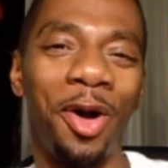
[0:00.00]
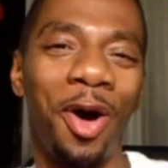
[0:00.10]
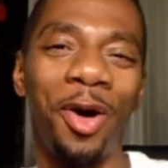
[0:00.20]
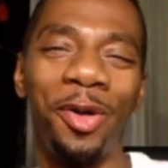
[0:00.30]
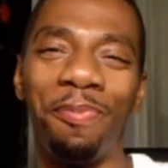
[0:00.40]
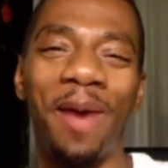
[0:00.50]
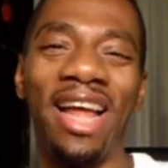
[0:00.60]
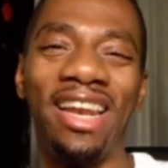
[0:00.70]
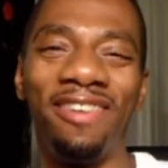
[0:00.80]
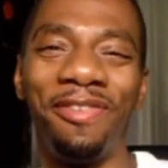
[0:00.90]
called
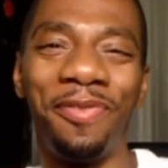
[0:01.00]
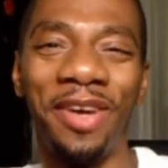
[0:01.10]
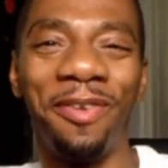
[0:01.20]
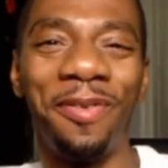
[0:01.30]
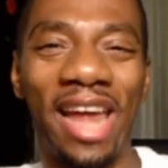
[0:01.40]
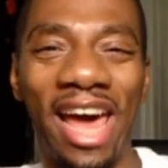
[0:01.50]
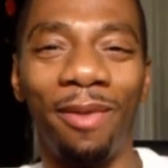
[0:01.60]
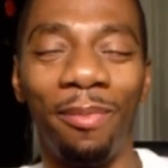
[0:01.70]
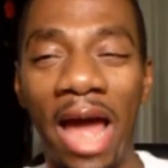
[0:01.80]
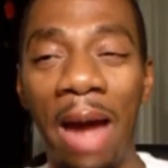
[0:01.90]
My Love Affair with
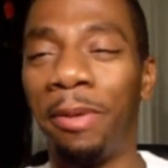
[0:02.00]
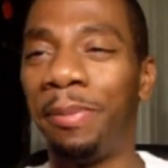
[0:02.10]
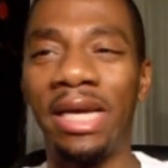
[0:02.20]
Adam Lambert